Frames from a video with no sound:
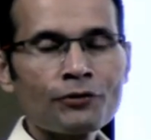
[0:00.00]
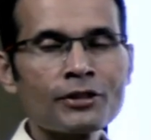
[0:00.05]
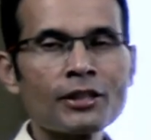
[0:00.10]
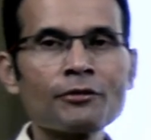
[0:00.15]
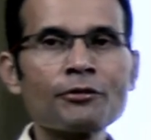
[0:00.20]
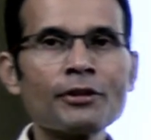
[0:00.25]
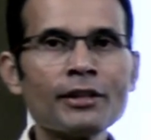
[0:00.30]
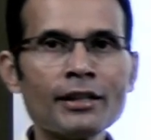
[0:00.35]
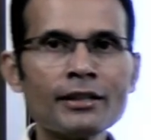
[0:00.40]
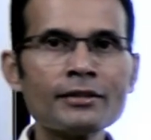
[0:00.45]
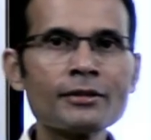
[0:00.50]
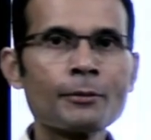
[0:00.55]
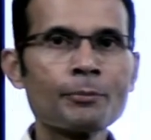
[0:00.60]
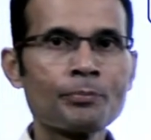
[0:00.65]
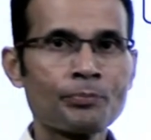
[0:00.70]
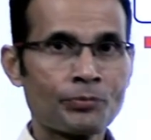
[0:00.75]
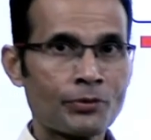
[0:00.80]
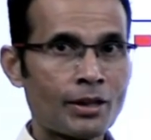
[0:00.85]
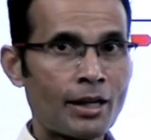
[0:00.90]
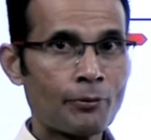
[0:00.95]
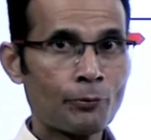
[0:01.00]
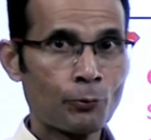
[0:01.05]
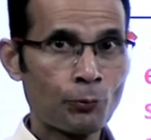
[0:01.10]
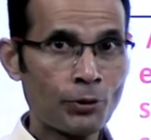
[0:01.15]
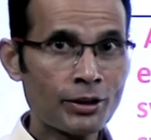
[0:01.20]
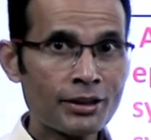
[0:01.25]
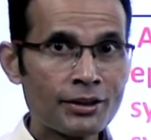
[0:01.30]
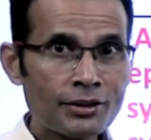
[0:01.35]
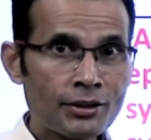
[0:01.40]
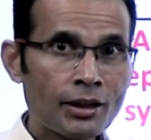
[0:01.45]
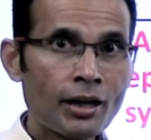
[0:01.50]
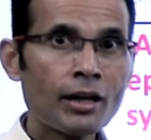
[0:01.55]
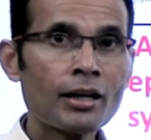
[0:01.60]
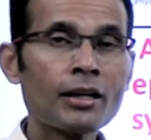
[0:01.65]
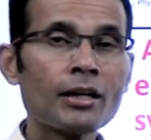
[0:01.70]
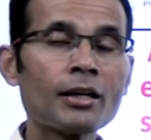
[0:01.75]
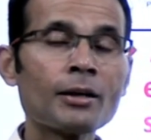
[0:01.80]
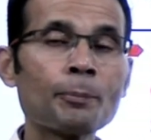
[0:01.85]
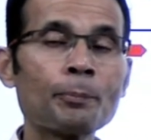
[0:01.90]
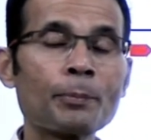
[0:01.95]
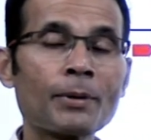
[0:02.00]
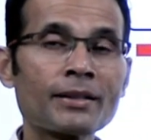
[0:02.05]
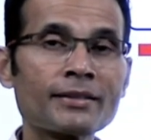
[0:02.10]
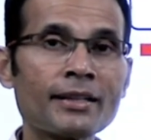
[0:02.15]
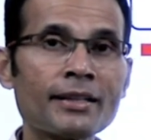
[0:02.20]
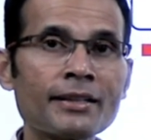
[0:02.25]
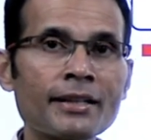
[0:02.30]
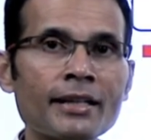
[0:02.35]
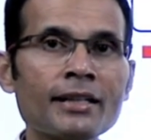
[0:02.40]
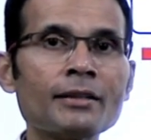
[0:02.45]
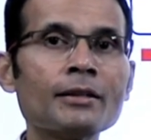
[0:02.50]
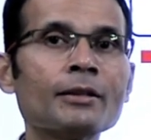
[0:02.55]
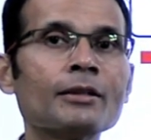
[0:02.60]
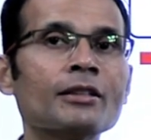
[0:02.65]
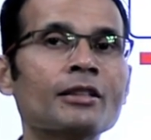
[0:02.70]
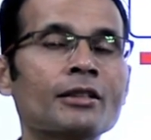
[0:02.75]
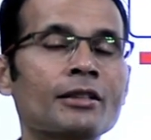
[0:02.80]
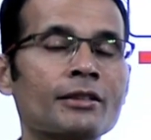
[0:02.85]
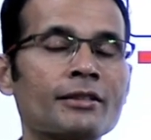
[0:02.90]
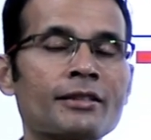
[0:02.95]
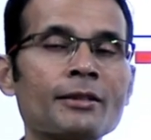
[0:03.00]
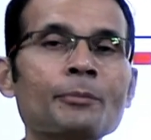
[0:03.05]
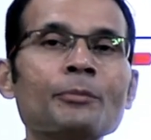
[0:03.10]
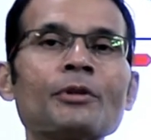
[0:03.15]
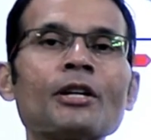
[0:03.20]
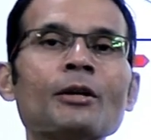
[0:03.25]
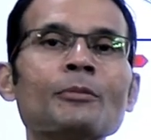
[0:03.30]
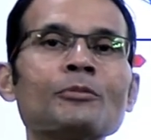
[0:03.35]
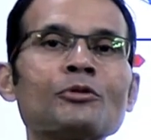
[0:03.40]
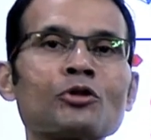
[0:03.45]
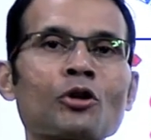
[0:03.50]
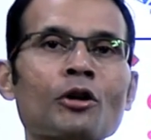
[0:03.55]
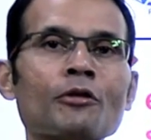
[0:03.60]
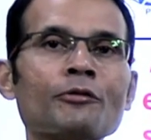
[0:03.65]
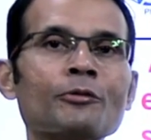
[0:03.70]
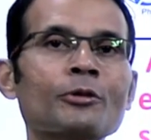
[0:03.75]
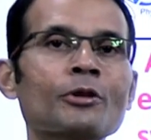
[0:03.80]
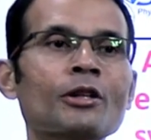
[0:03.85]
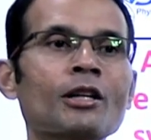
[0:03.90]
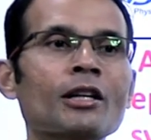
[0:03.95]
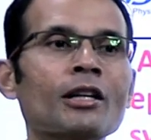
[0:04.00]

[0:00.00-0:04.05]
of syphilis with presenting symptoms of,